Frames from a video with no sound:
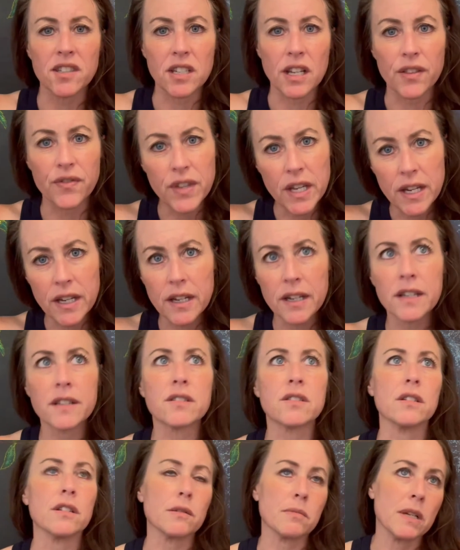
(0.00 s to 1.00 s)
did this.
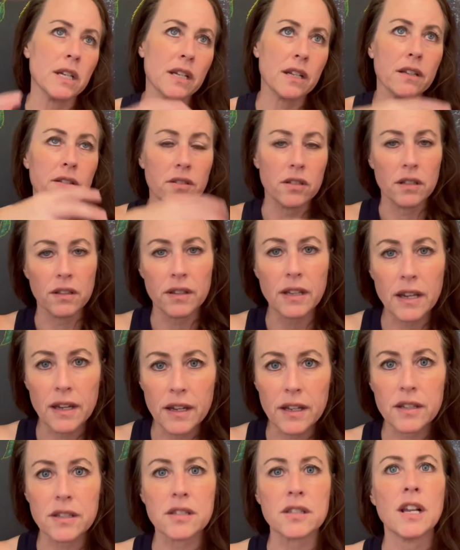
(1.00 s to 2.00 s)
This many kids did
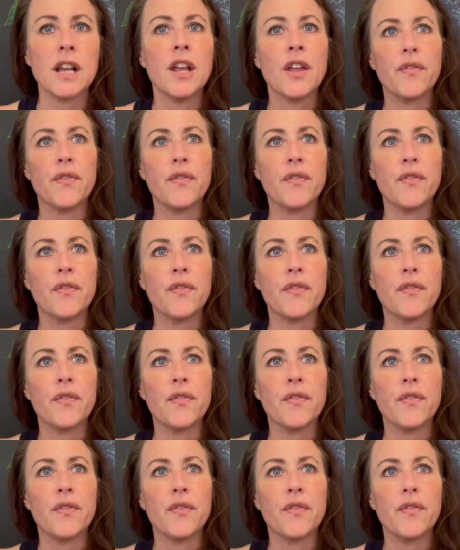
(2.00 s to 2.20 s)
this.